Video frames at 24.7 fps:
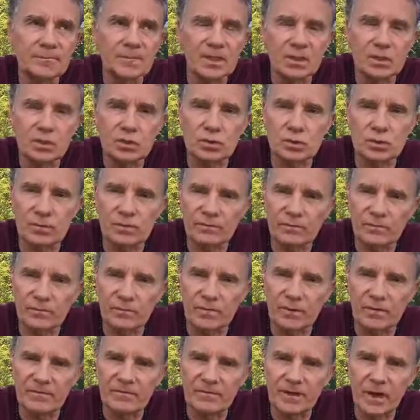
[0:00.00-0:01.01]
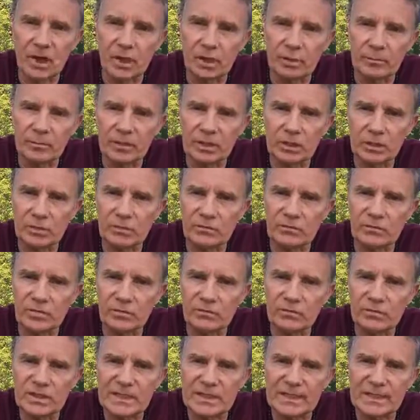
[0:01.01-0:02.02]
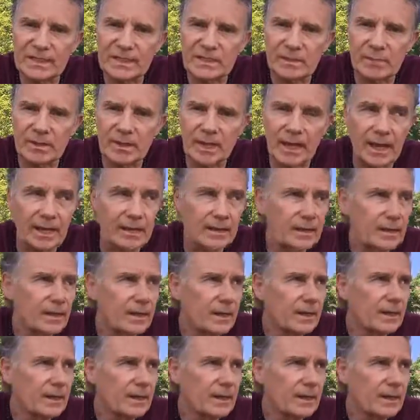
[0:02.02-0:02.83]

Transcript: that if you've been following me, you've seen some of that.